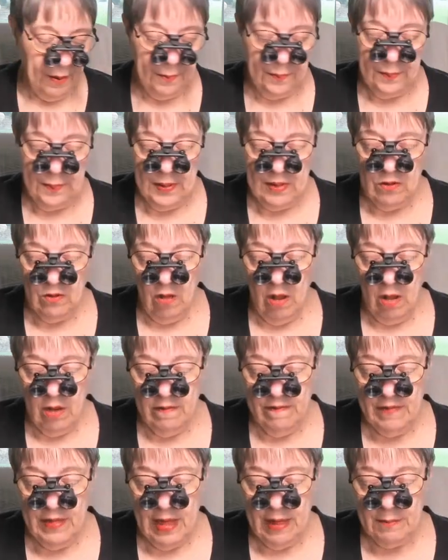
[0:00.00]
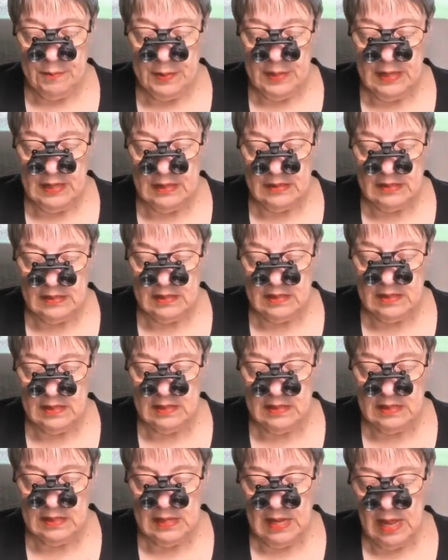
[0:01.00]
But all of that being
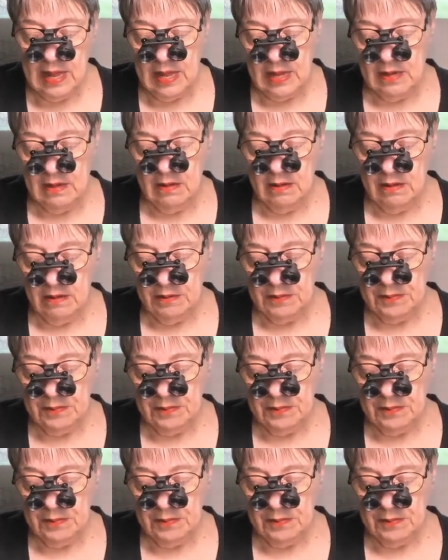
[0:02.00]
said,